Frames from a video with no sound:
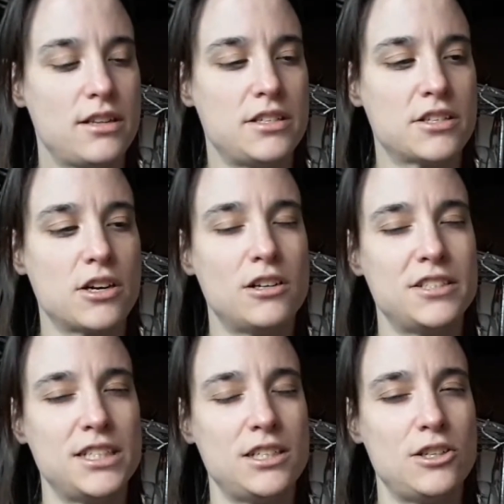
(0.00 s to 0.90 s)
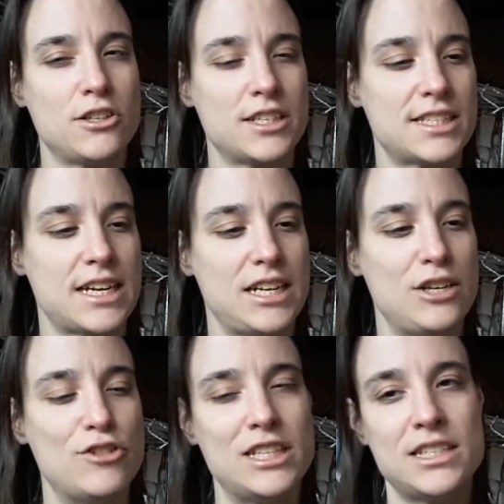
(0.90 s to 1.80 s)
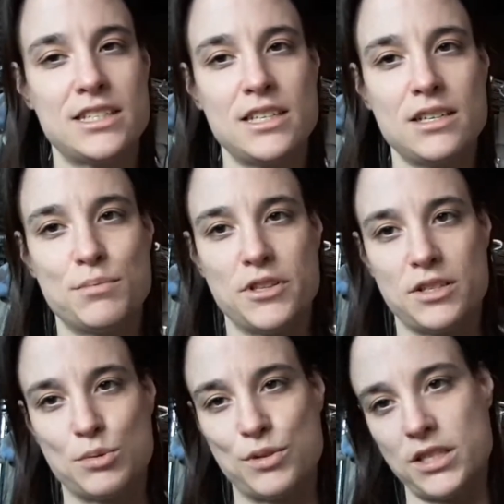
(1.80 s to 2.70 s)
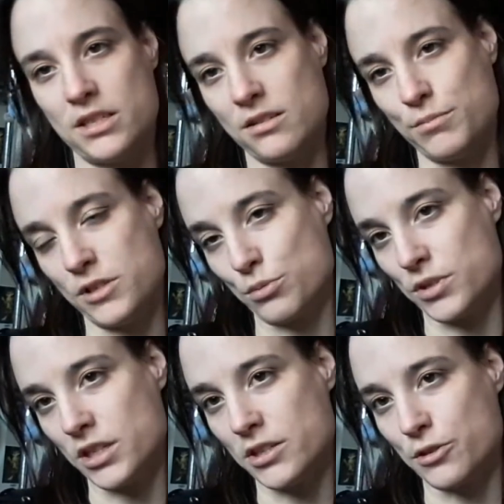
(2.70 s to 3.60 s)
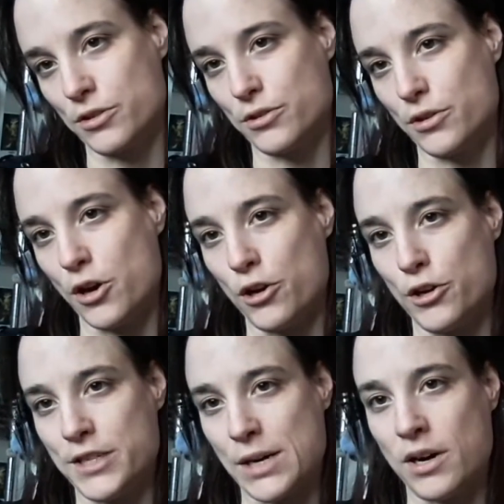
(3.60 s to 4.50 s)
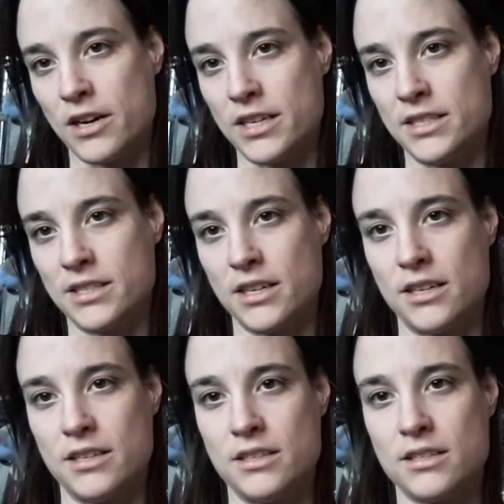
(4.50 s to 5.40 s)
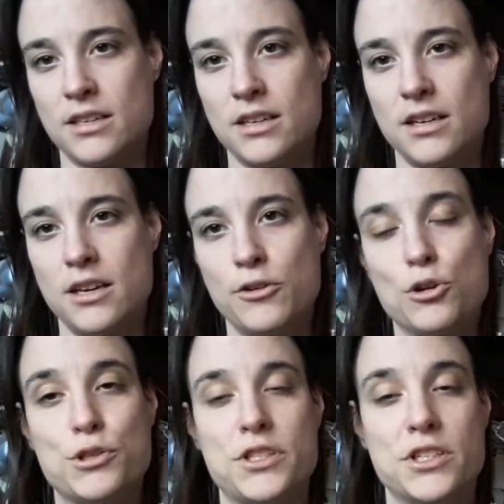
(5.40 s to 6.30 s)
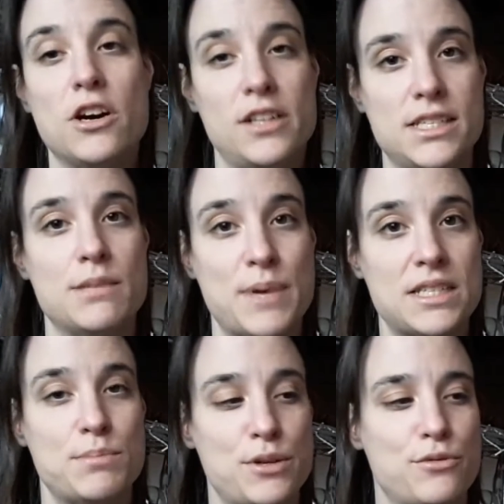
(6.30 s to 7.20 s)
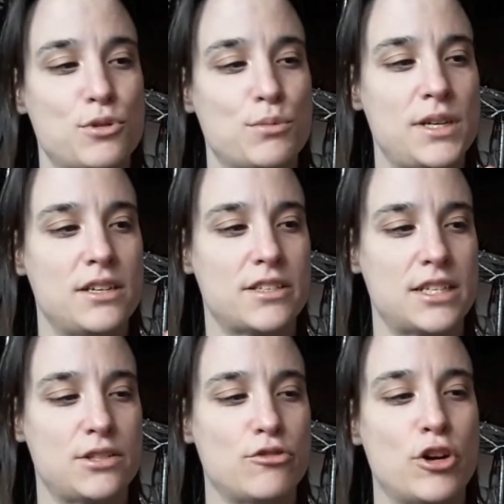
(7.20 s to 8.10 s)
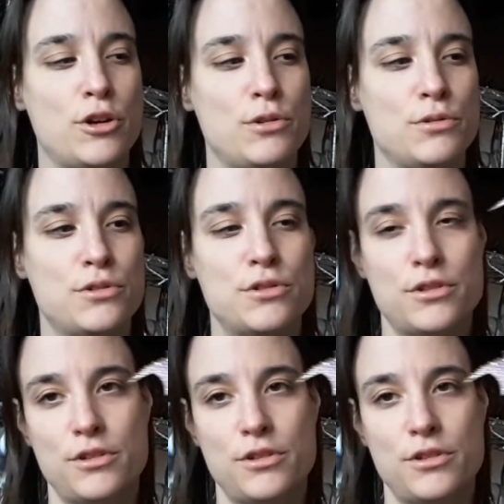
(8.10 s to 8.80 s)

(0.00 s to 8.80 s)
the skull didn't look exactly realistic, but this one did. This one does, because it's the hollowed out eyes, and of course the skull is the best bit for me because it has the rose,